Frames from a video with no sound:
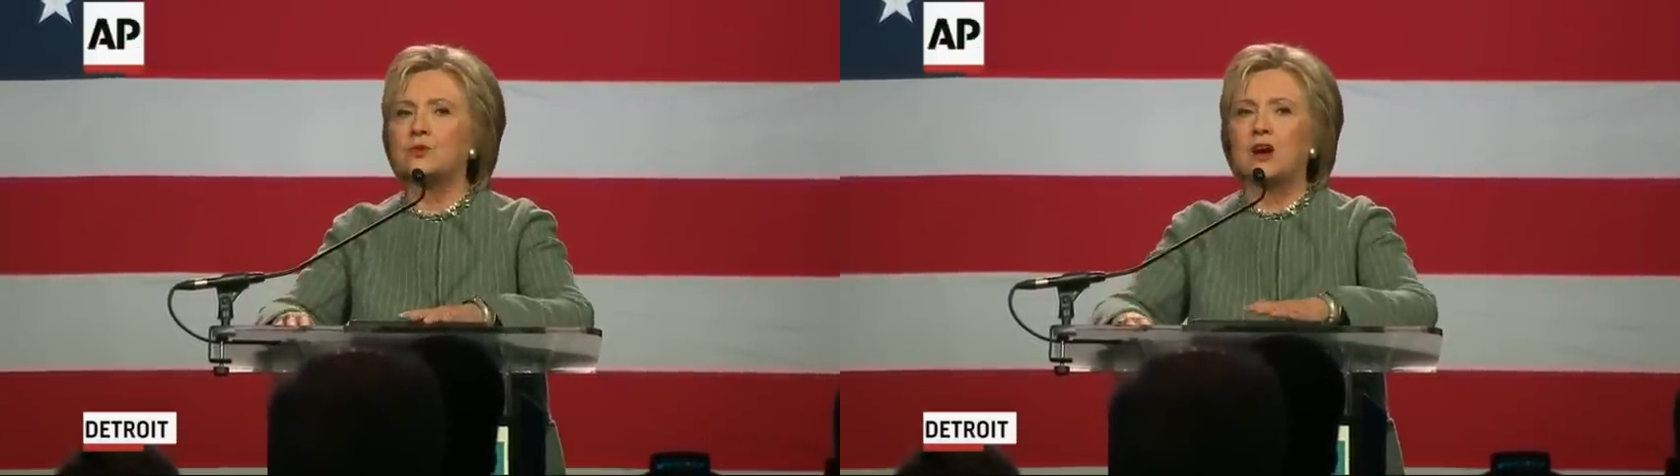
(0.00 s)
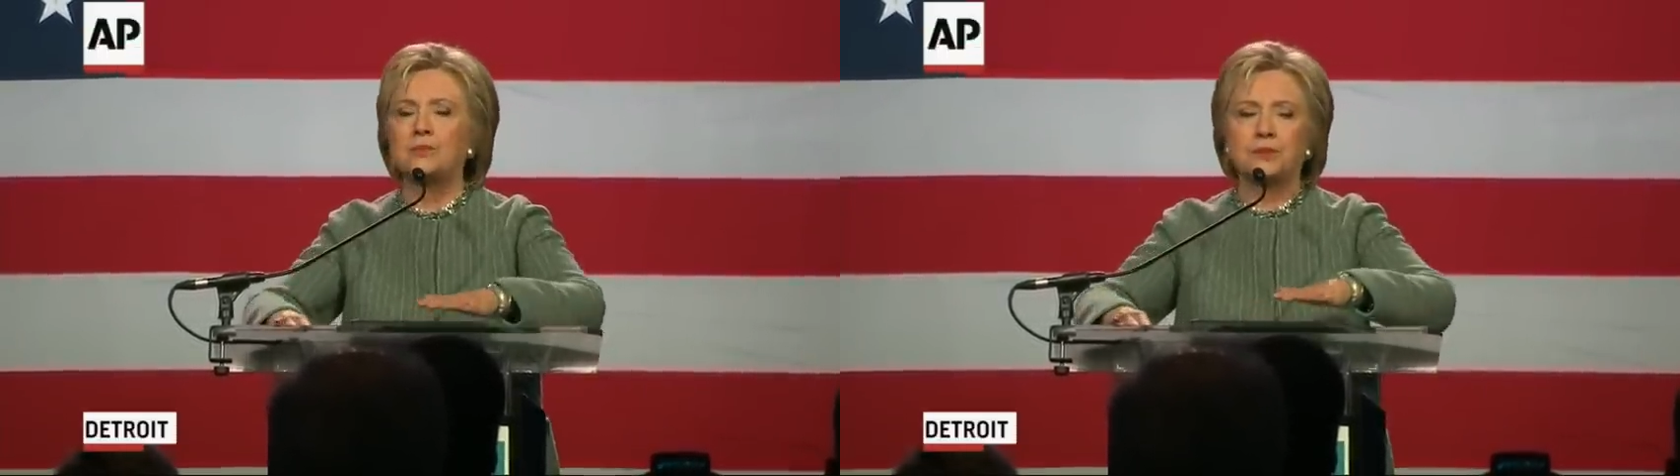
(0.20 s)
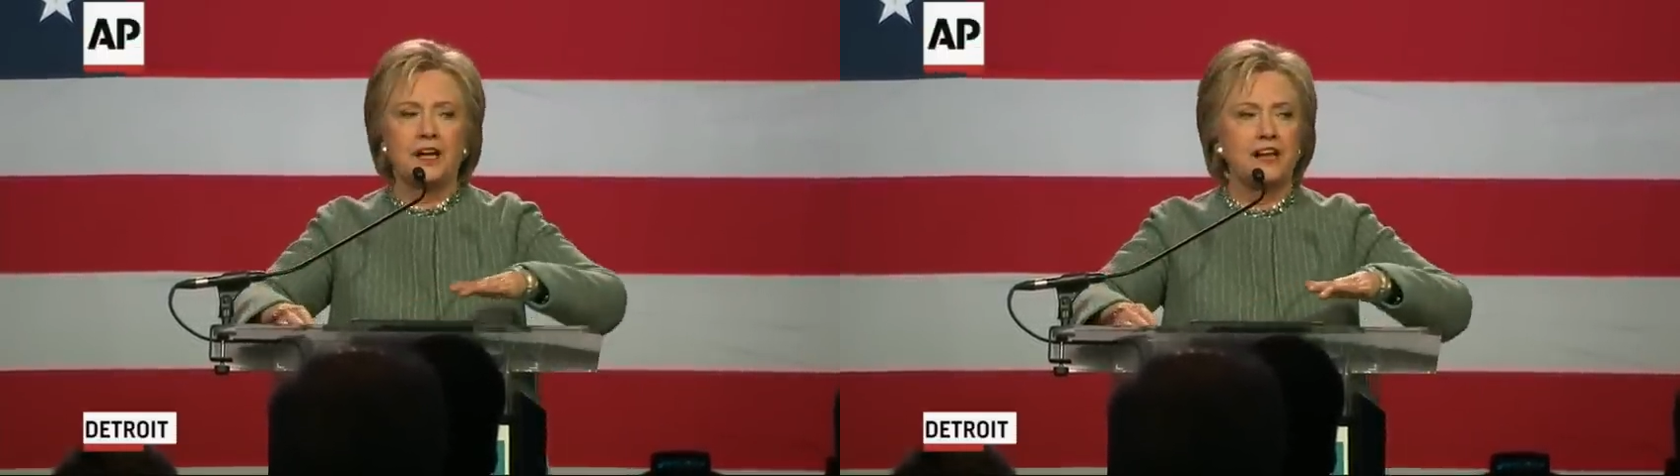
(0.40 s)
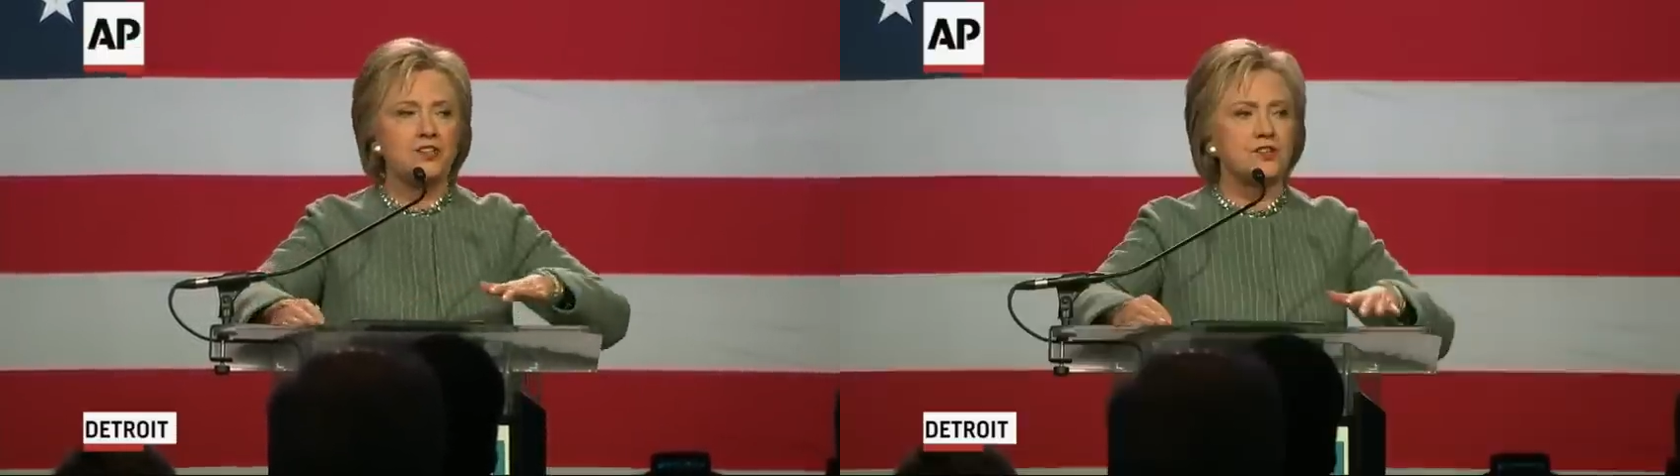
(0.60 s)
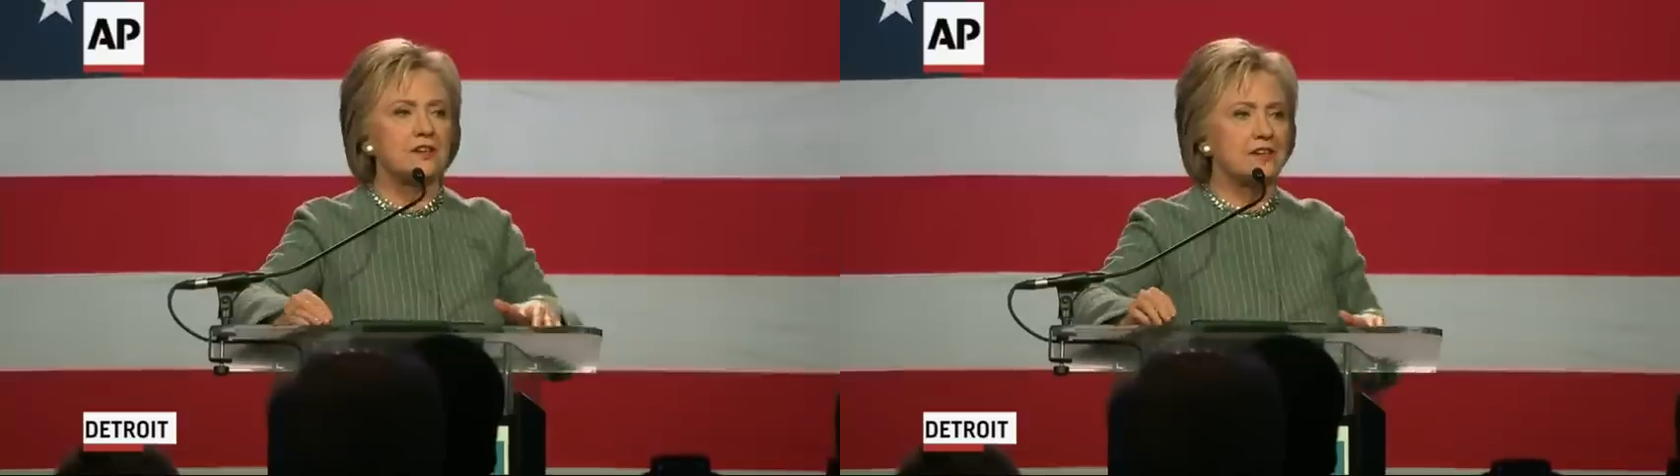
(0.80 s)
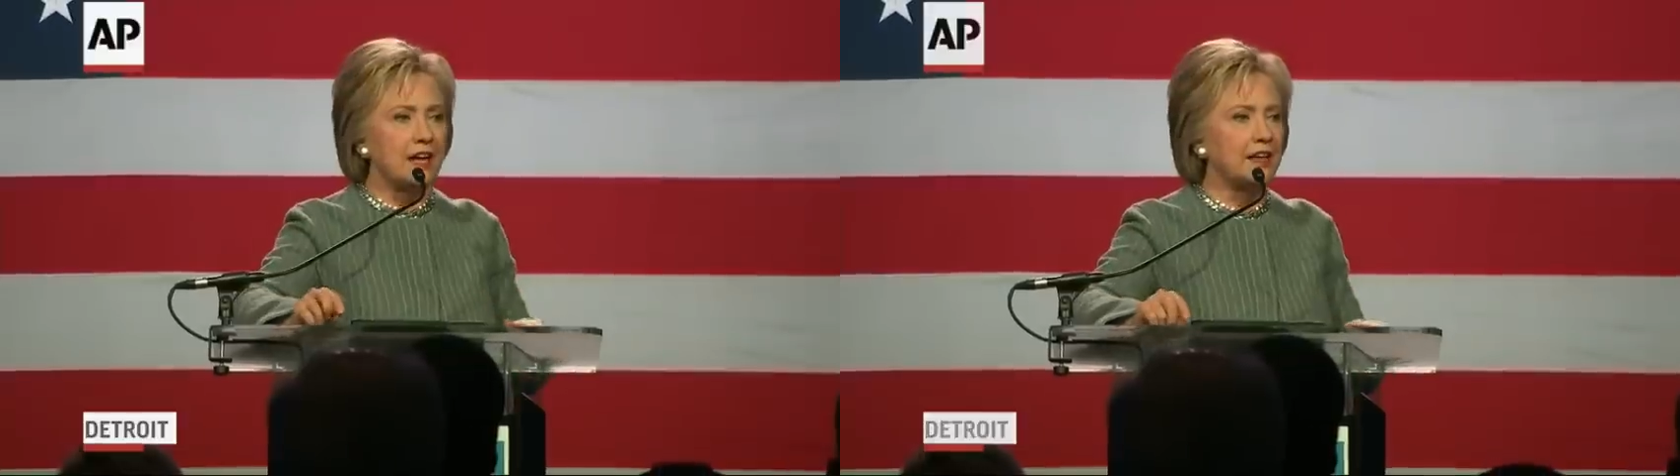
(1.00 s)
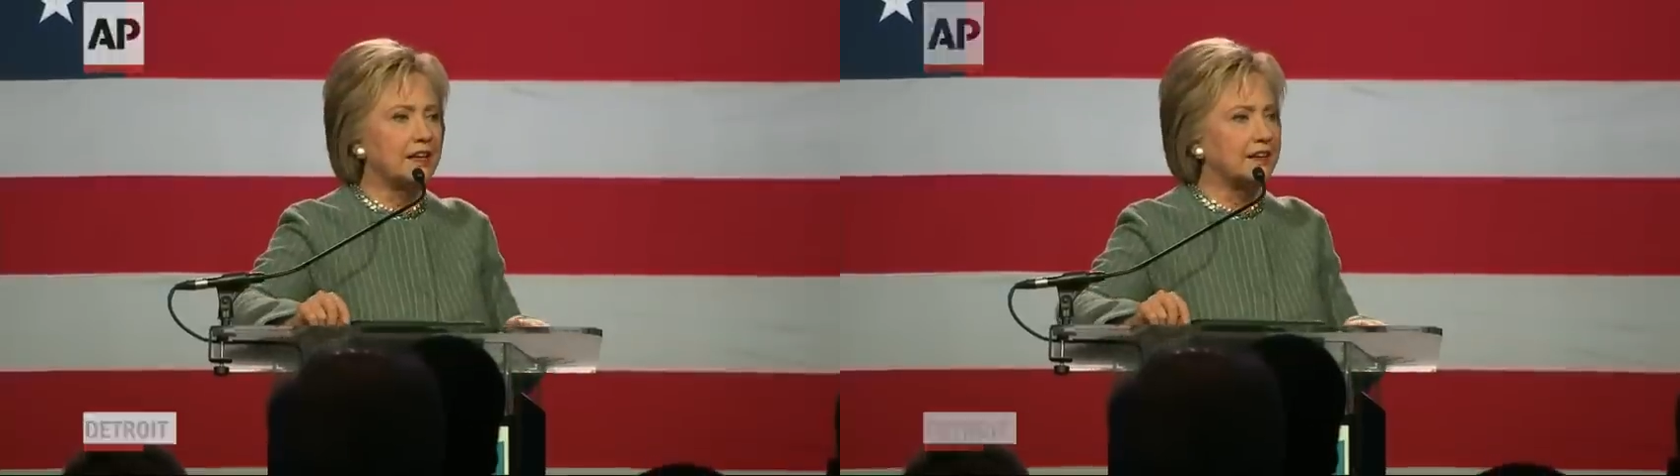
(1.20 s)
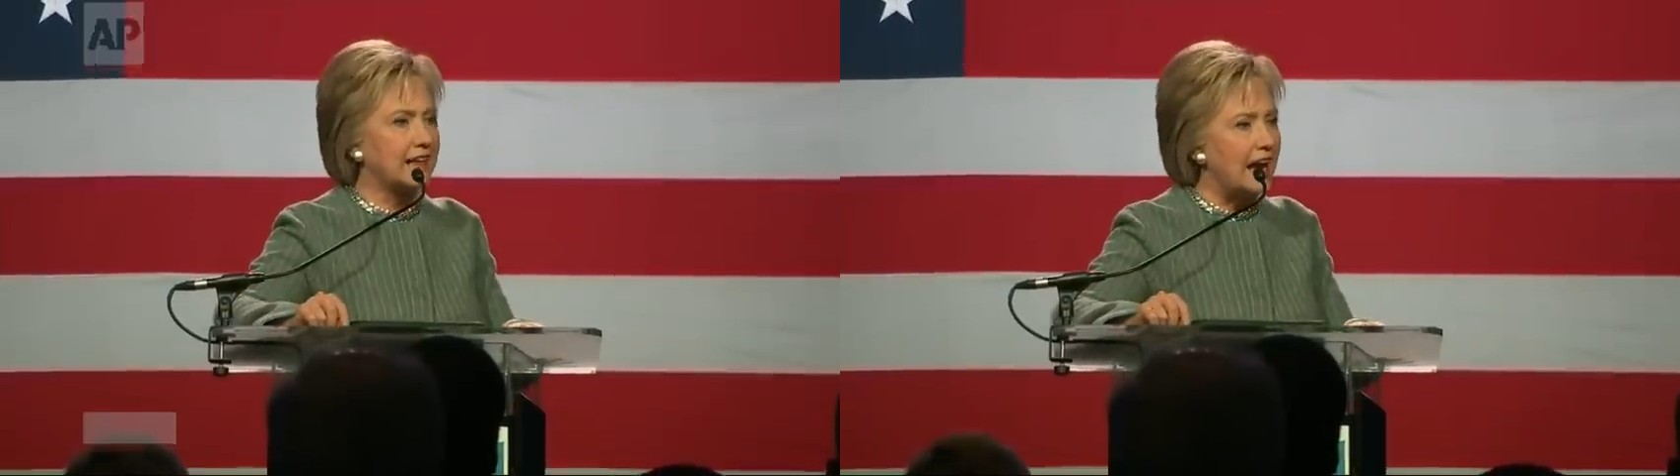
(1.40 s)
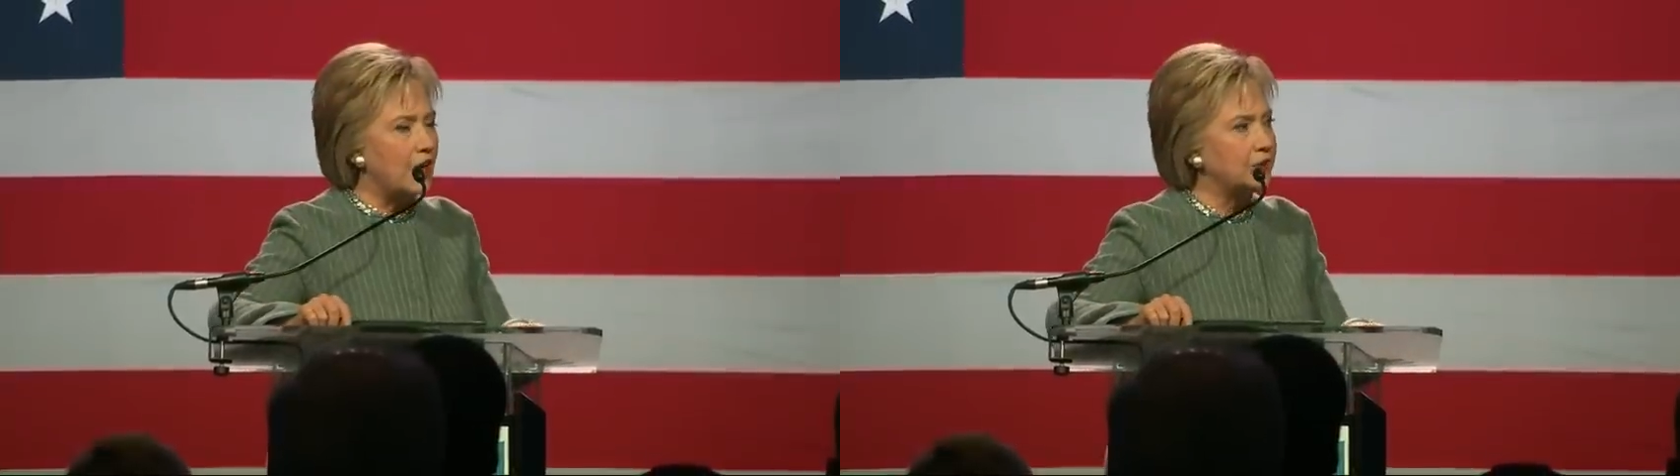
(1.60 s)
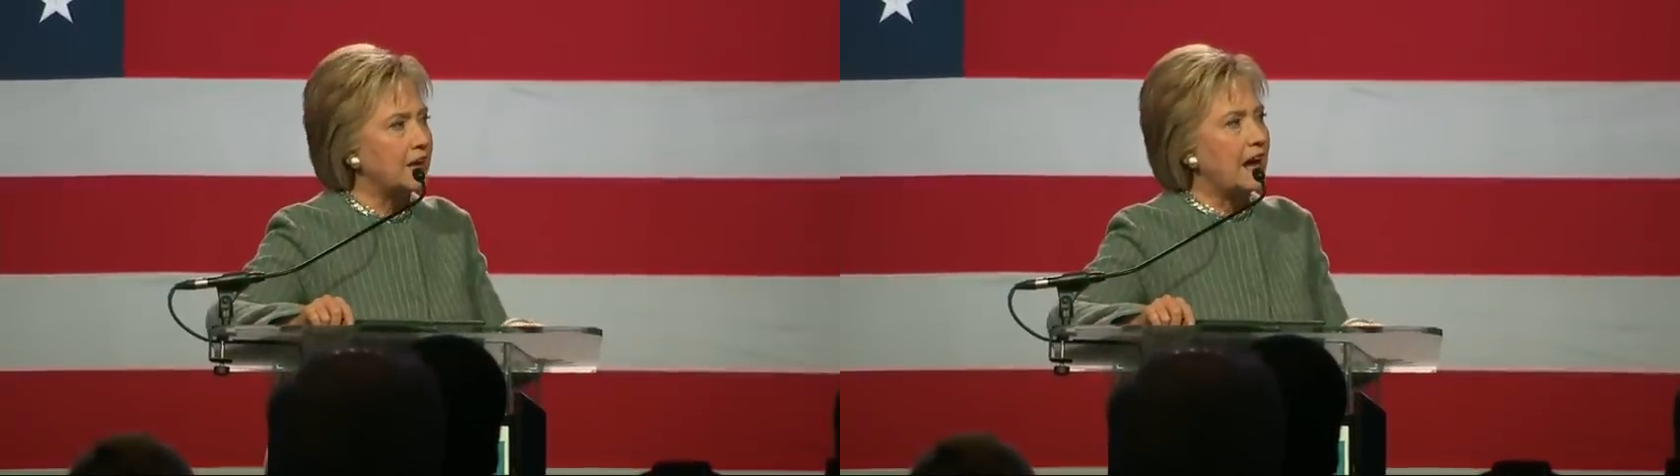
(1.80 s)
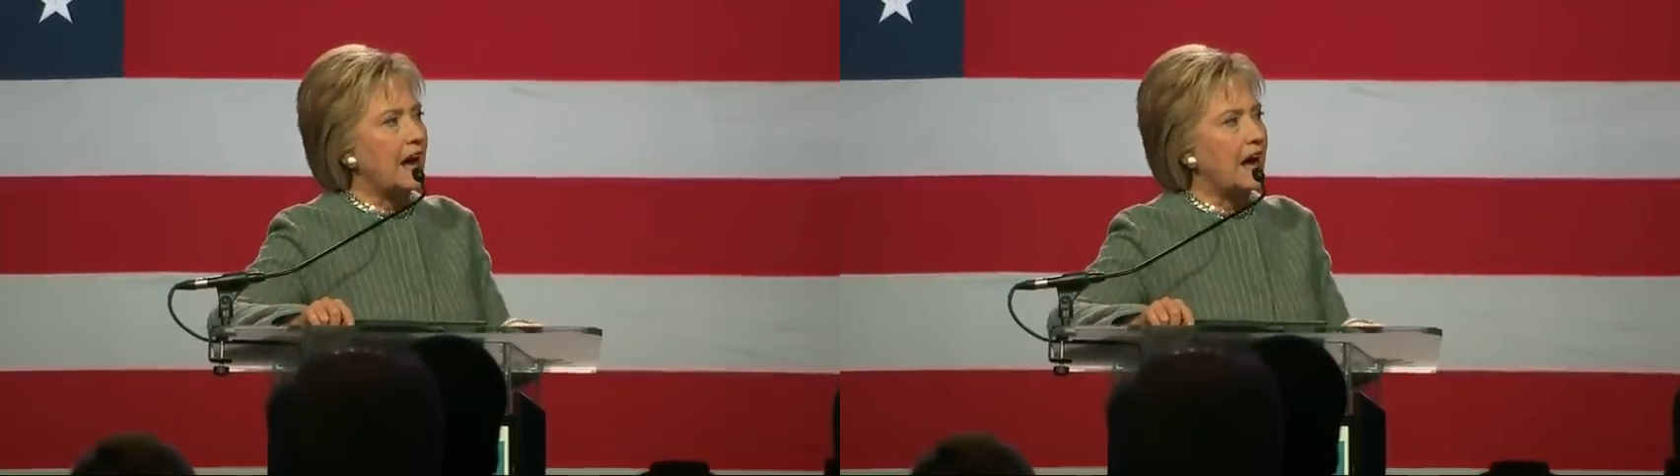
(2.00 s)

to our pledged delegate count.